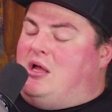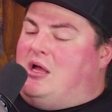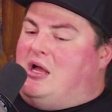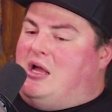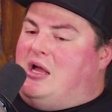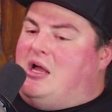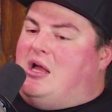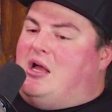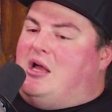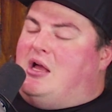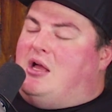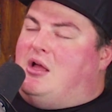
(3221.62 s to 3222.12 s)

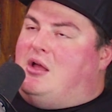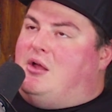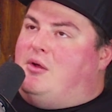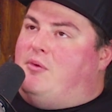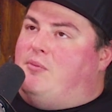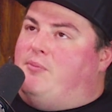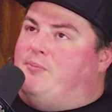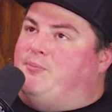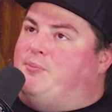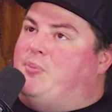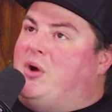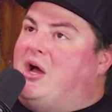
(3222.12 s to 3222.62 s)

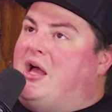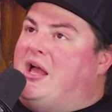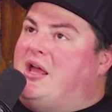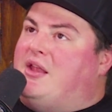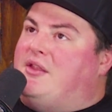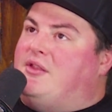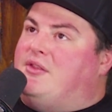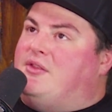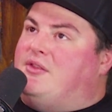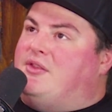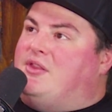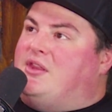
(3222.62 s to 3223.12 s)

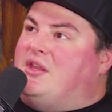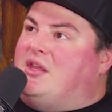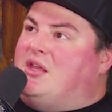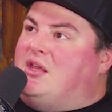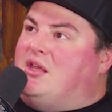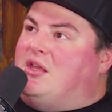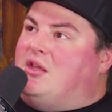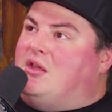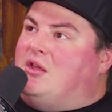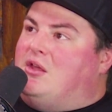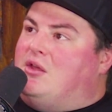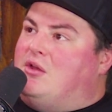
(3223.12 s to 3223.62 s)
But
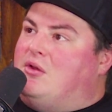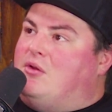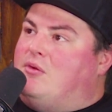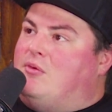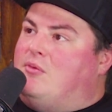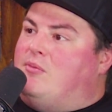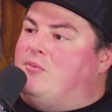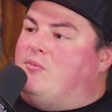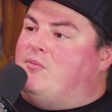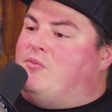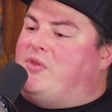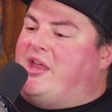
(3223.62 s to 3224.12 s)
the
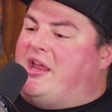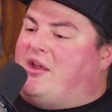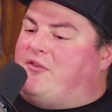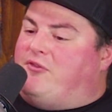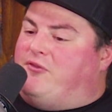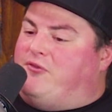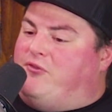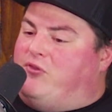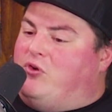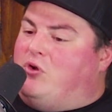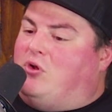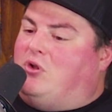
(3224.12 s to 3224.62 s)
like
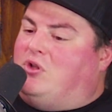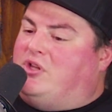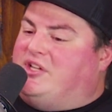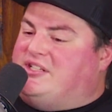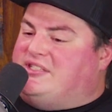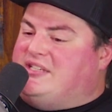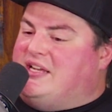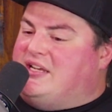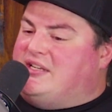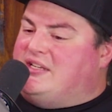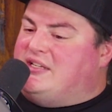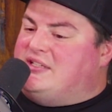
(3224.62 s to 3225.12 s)
full
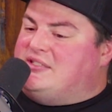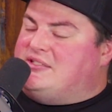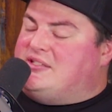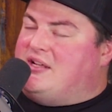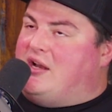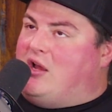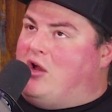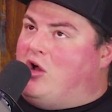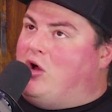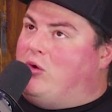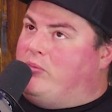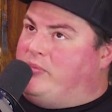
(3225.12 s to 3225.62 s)
attendance
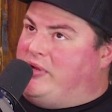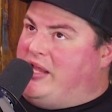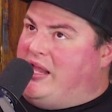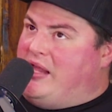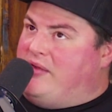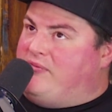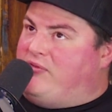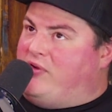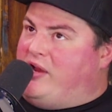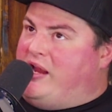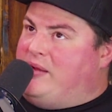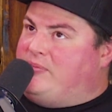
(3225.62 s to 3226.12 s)
at a home
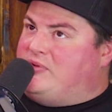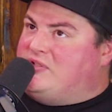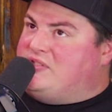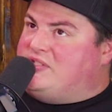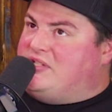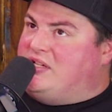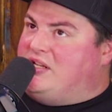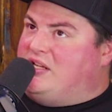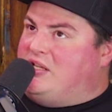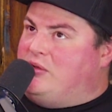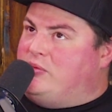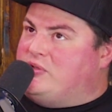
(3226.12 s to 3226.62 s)
game for Hampton
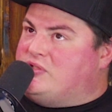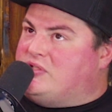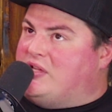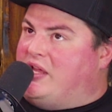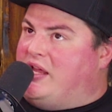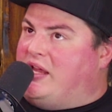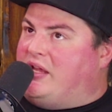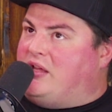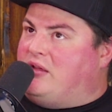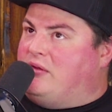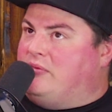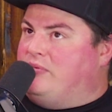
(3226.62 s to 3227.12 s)
Sydney was
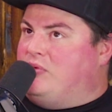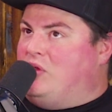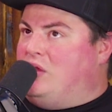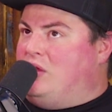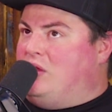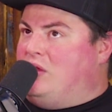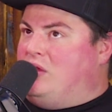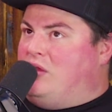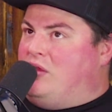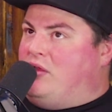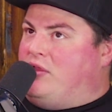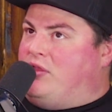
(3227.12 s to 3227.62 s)
like
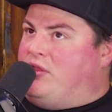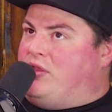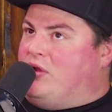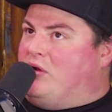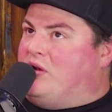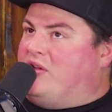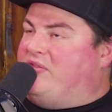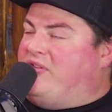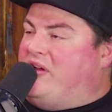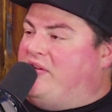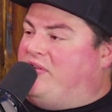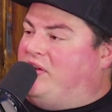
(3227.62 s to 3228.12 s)

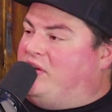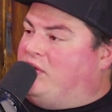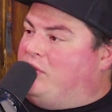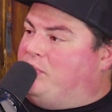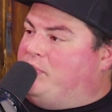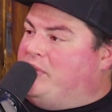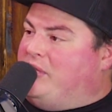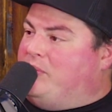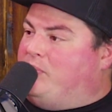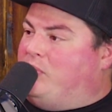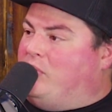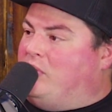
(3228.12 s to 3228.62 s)
3,500
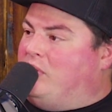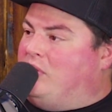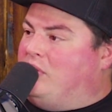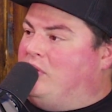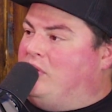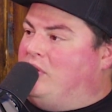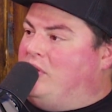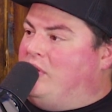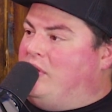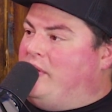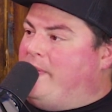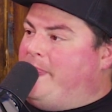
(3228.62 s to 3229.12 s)
people,
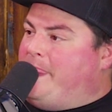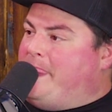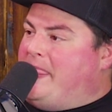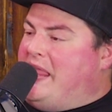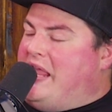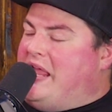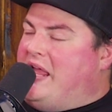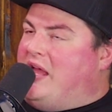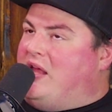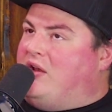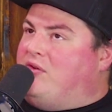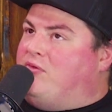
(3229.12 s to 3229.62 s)

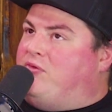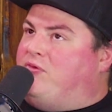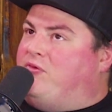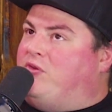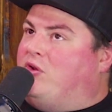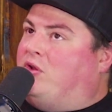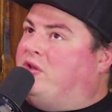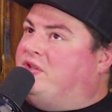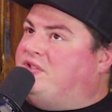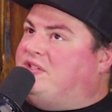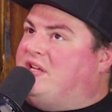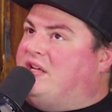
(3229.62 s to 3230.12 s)
and
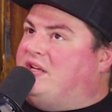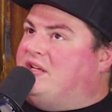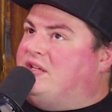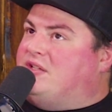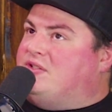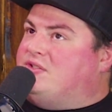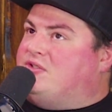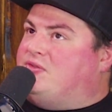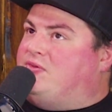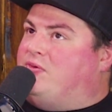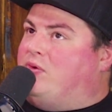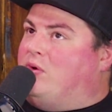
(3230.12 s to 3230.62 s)
full
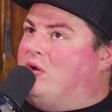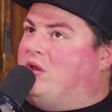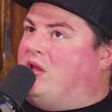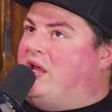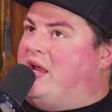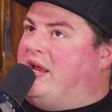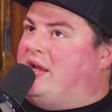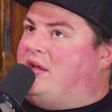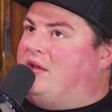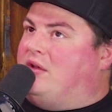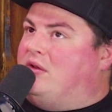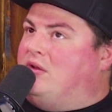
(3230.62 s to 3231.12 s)
attendance for
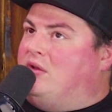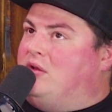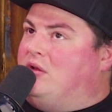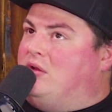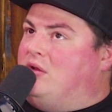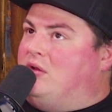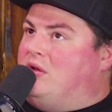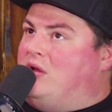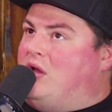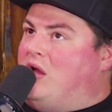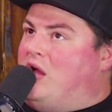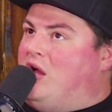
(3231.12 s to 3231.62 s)
like
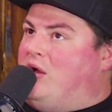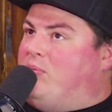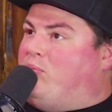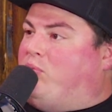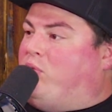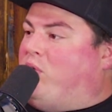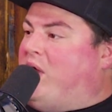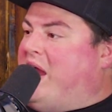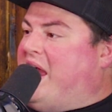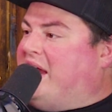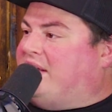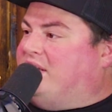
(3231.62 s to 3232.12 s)
a
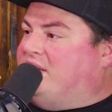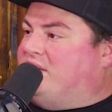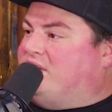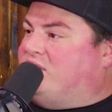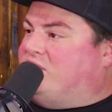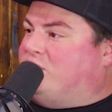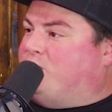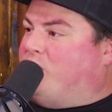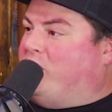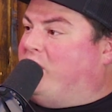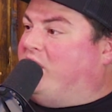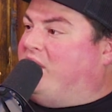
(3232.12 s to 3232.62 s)
practice
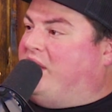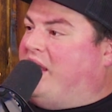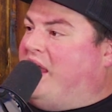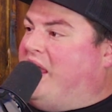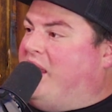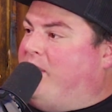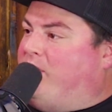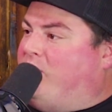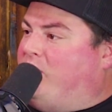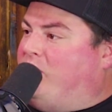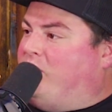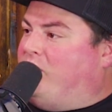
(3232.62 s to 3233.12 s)
spring
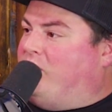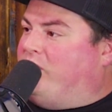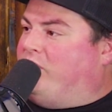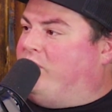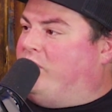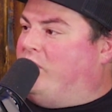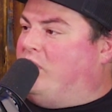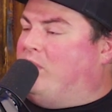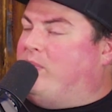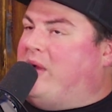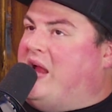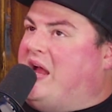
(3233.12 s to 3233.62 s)
game
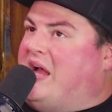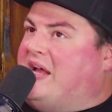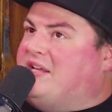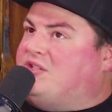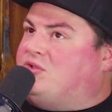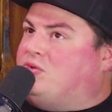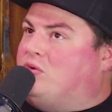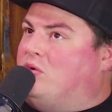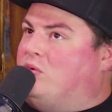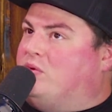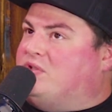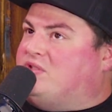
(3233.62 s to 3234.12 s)
for my high
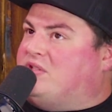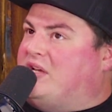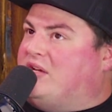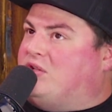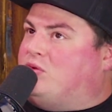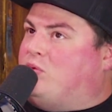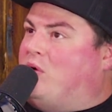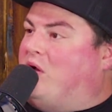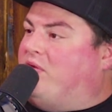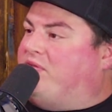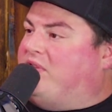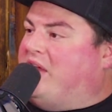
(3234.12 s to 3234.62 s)
school was like
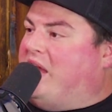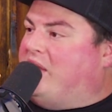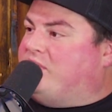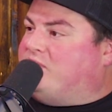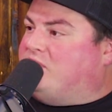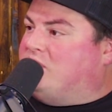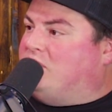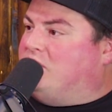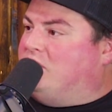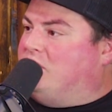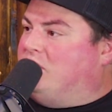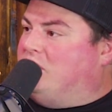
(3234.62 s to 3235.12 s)

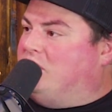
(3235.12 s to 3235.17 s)
12,000.